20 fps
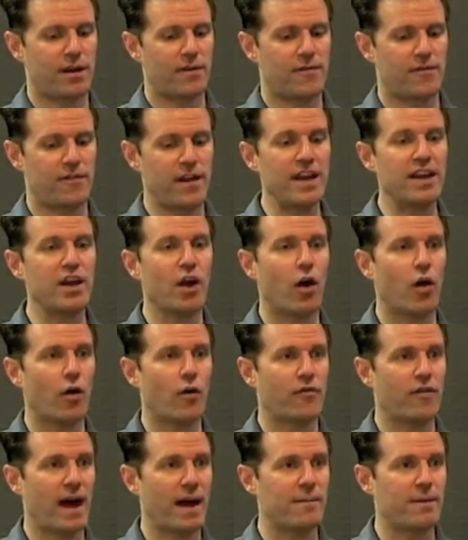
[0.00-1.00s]
video,
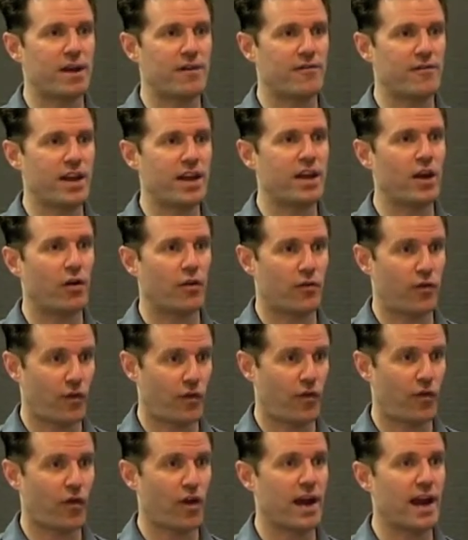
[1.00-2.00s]
five-minute video
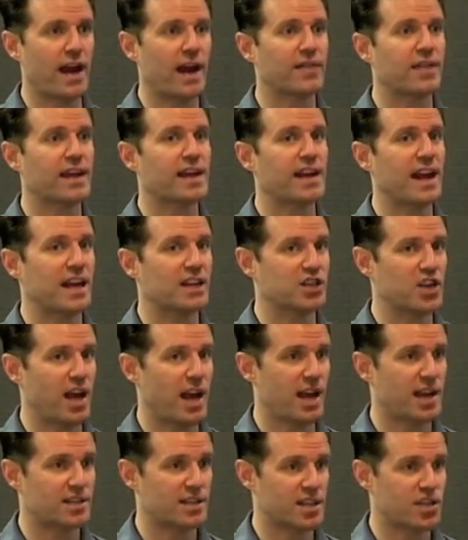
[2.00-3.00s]
for free, I think it actually
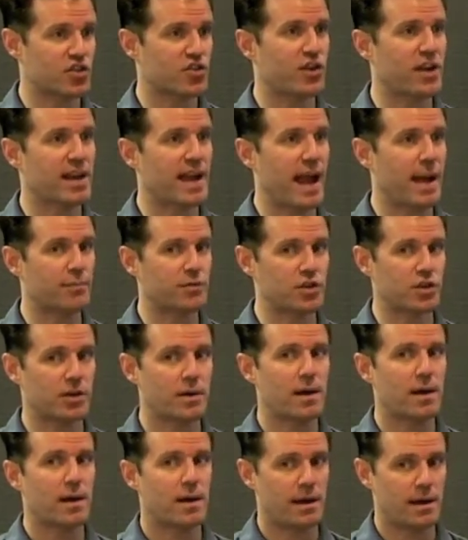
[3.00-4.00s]
has a screen
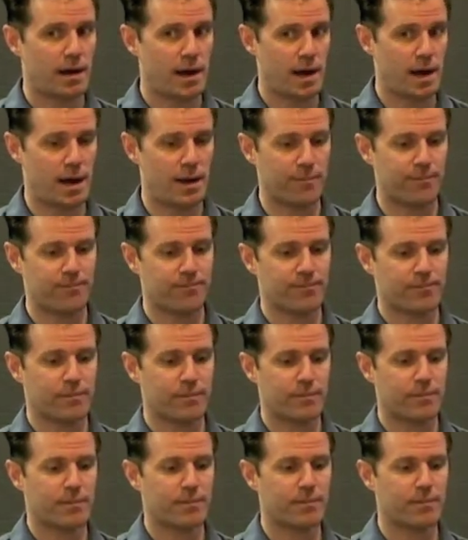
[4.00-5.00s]
capture um,
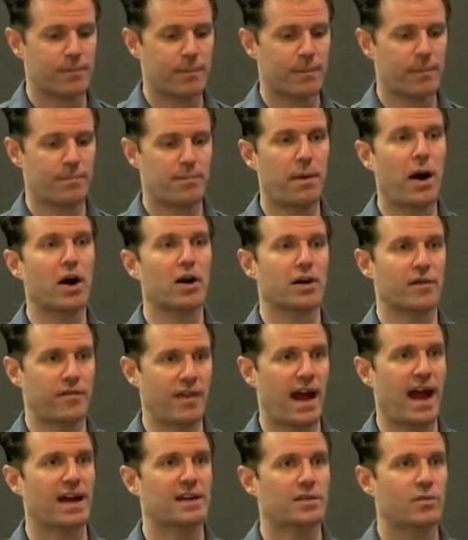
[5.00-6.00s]
part of
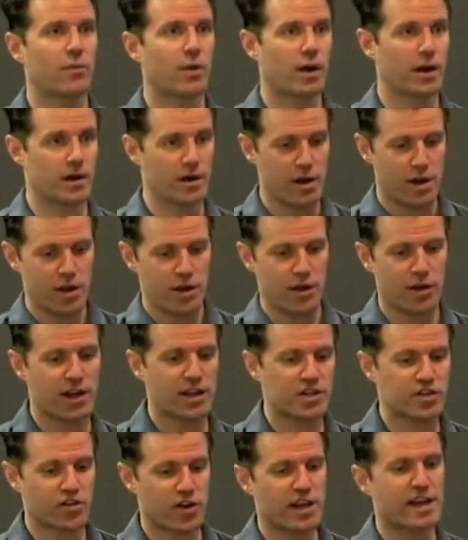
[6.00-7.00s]
that, where you
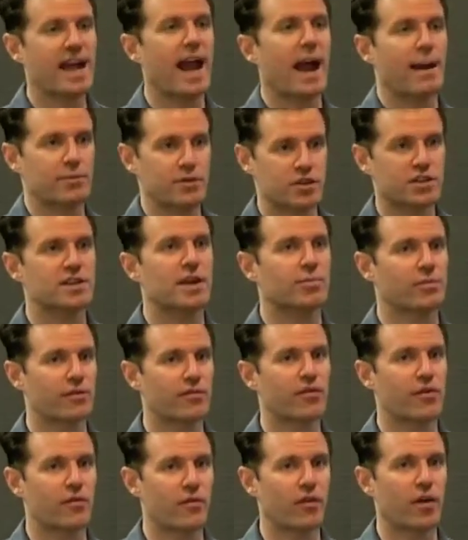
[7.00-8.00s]
can screen capture
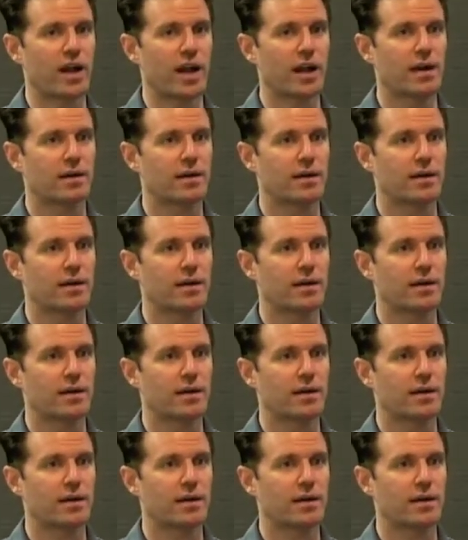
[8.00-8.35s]
something for free.